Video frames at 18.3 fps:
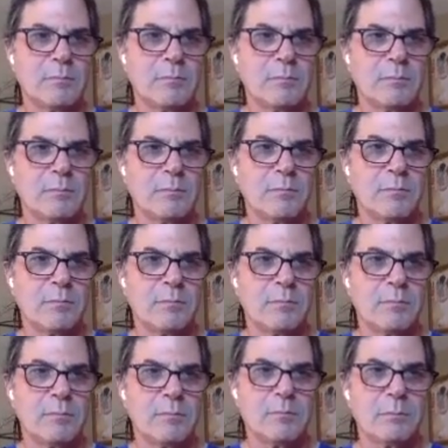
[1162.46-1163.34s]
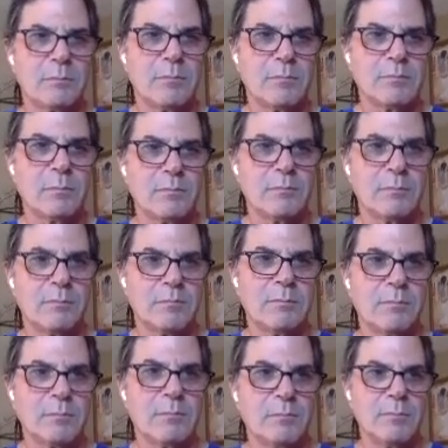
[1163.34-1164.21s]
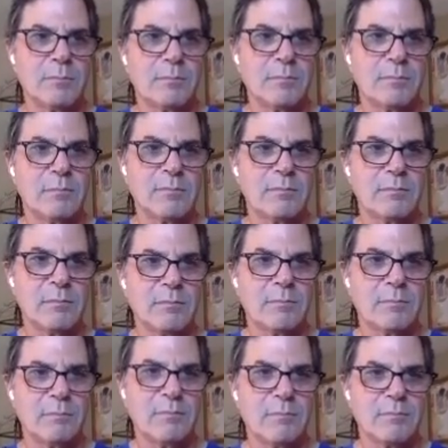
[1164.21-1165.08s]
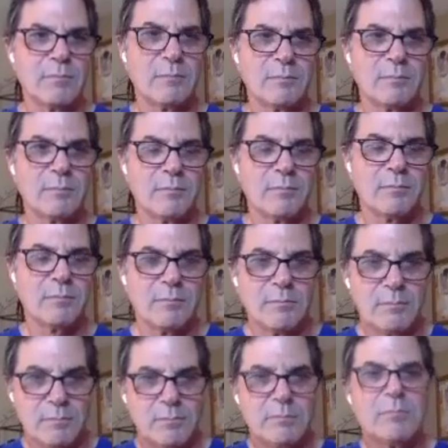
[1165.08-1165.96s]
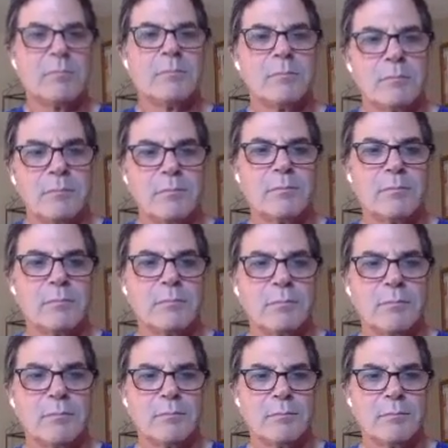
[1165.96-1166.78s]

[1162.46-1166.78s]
(silent)